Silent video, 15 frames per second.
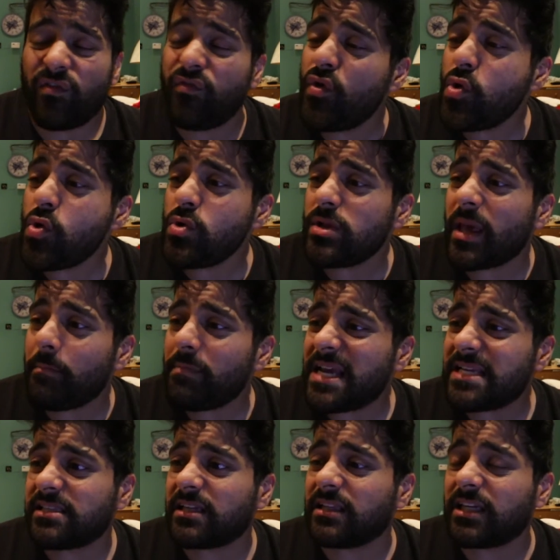food that
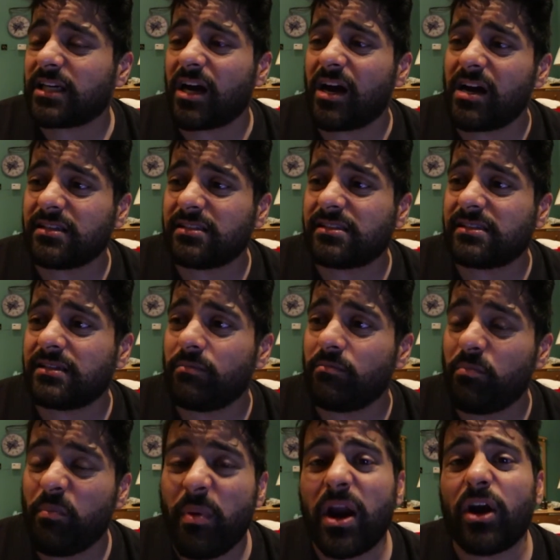basically costs
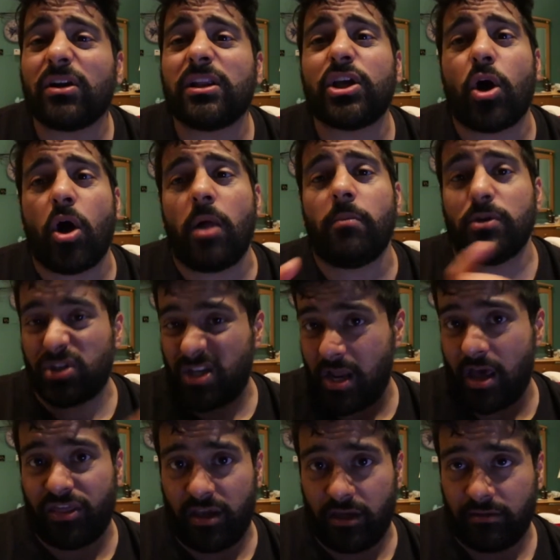barely almost
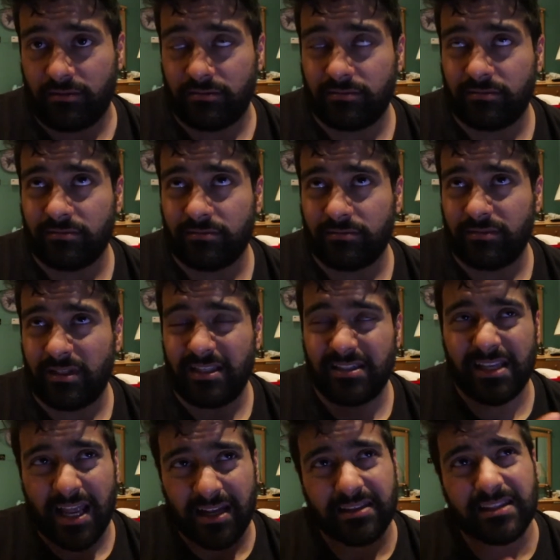nothing. Is
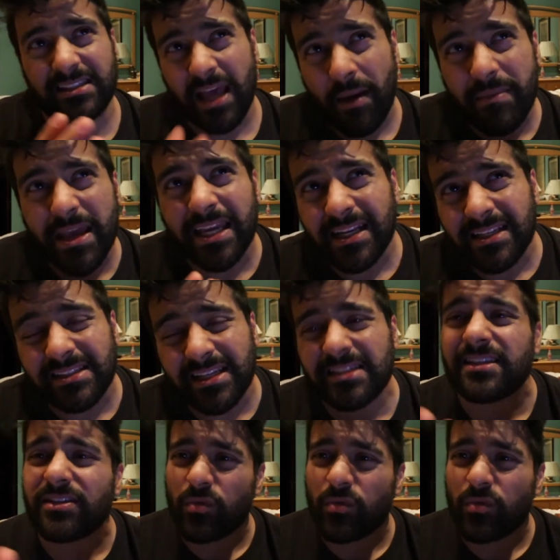that does that make any sense?